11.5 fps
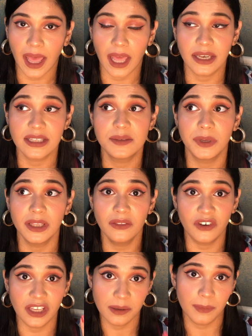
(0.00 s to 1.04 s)
and it's been
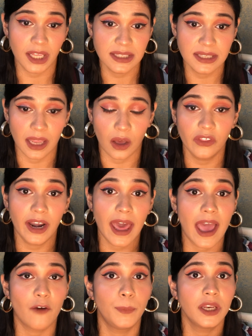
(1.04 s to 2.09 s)
three months now that I
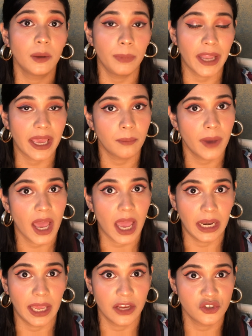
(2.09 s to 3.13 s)
have been applying my
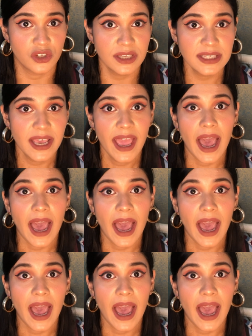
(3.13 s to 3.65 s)
eyelashes